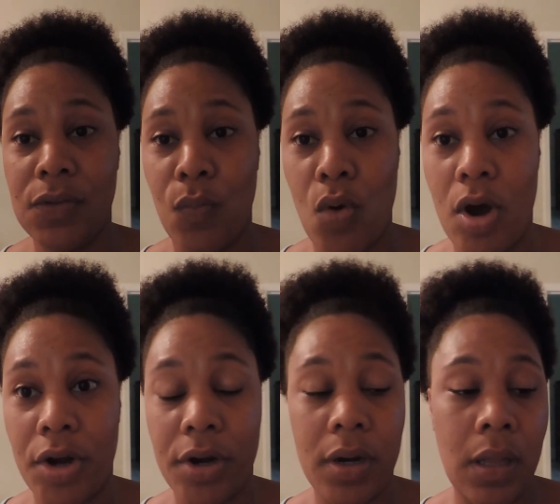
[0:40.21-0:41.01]
is
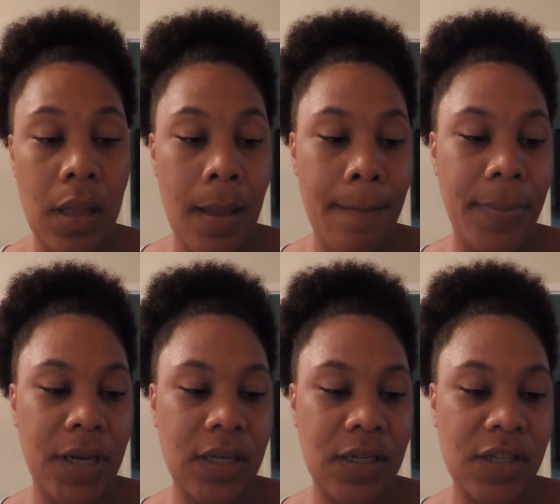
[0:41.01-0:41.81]
water,
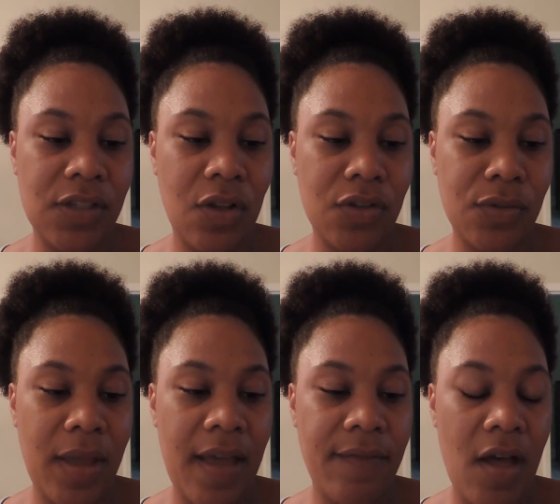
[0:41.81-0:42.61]
but it does
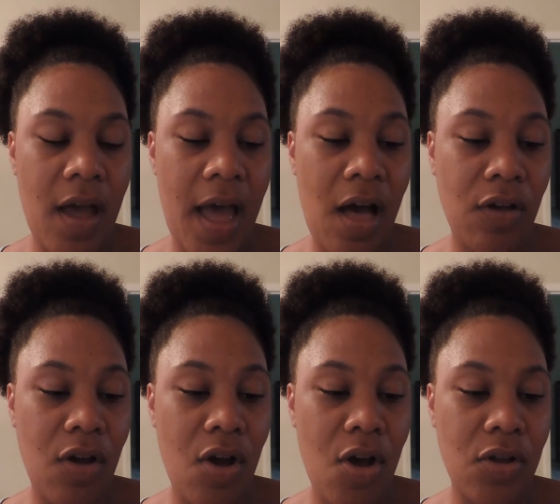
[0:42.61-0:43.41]
also have
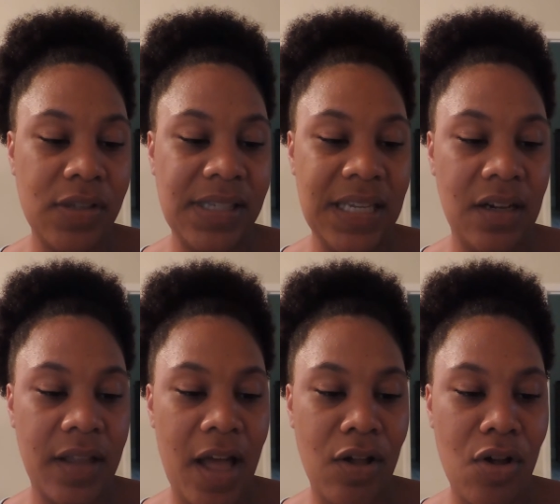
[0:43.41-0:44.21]
alcohol,
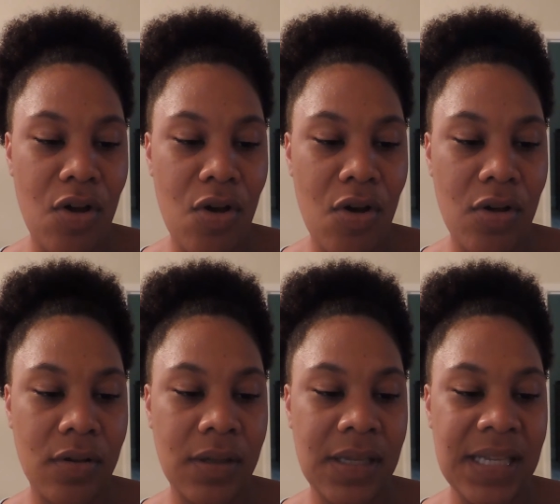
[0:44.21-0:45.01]
cetyl
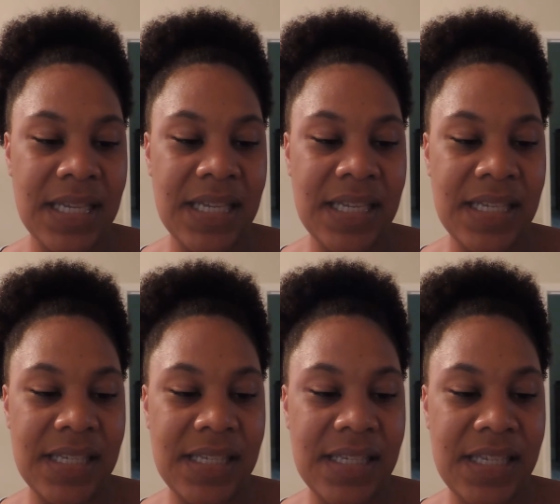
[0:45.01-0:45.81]
alcohol,
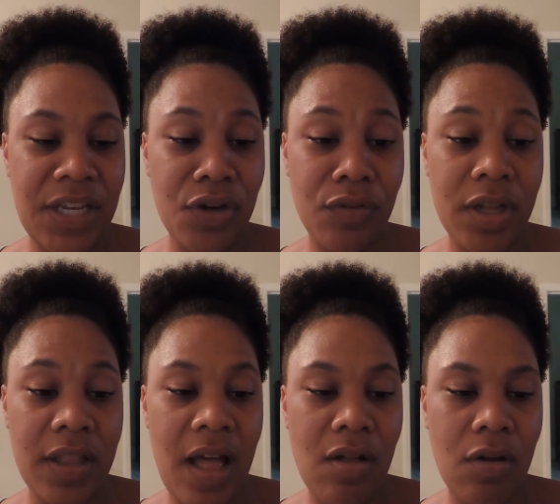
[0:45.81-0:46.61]

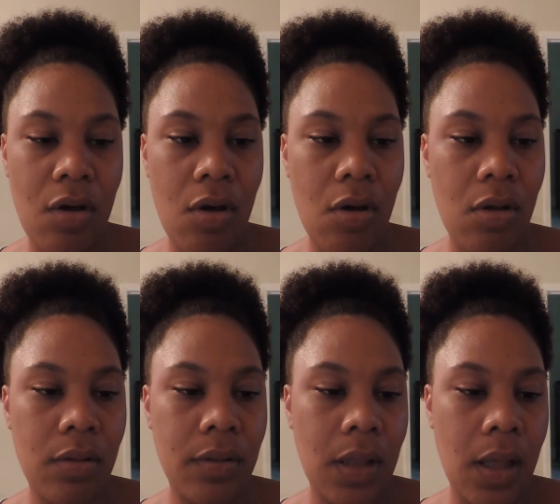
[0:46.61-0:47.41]
cetearyl
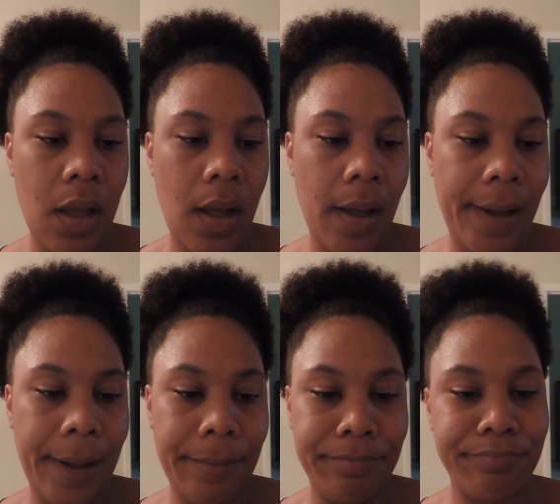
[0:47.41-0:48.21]
alcohol,
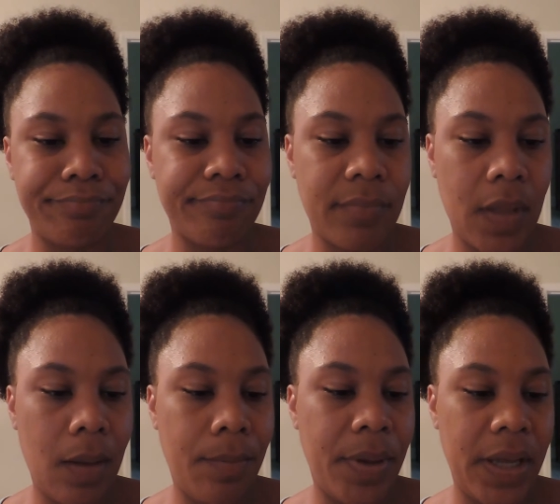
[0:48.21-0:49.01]
um,
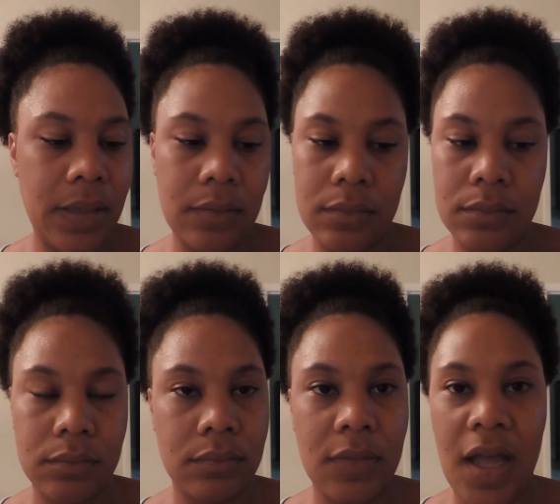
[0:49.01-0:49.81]
but
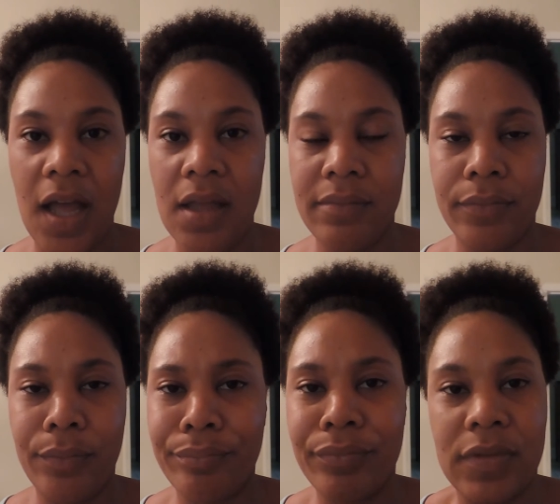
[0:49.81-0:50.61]

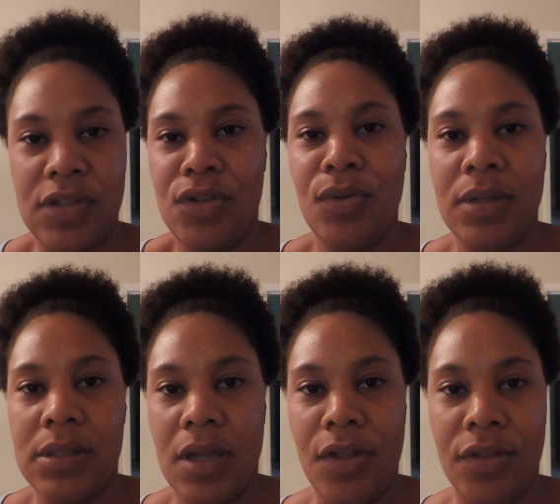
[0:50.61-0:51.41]
so
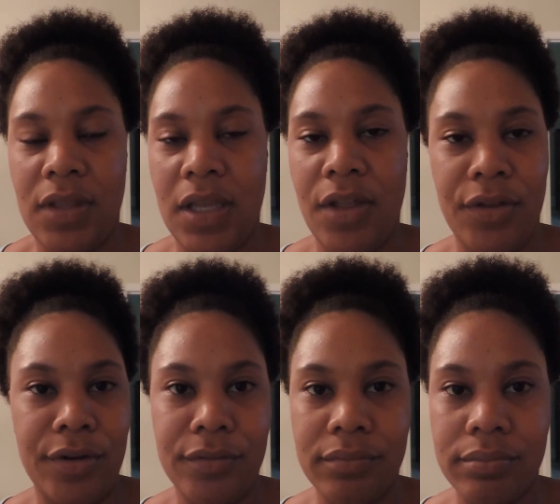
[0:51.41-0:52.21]
does uh, the
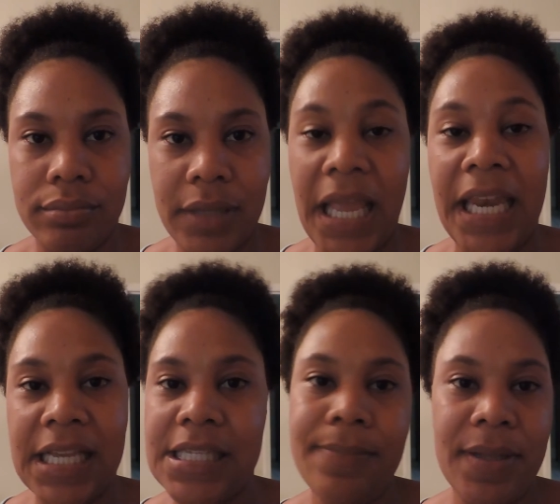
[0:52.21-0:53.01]
other
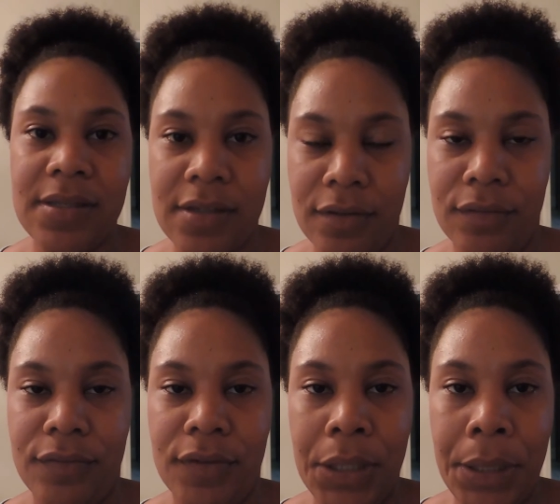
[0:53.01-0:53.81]

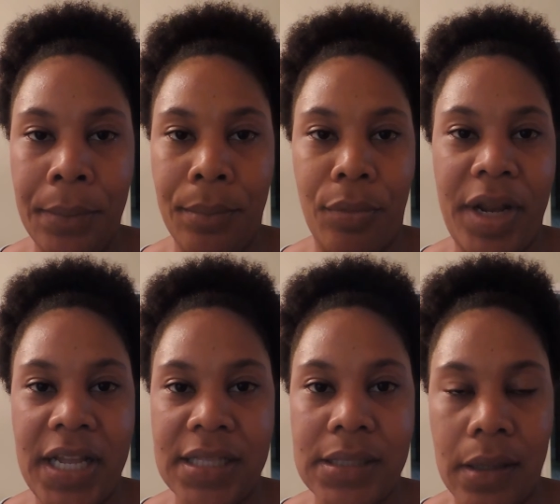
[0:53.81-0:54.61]
inexpensive
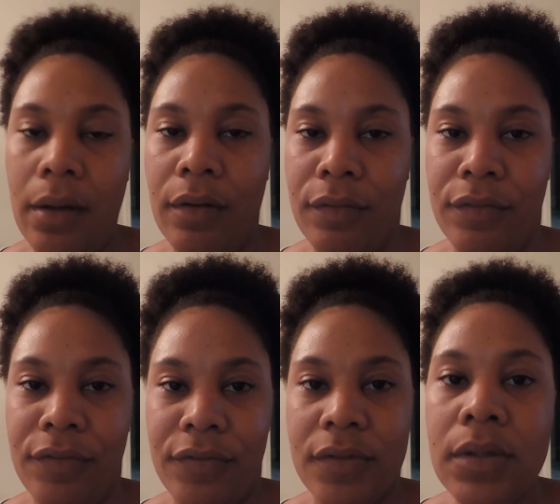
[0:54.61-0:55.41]
brands of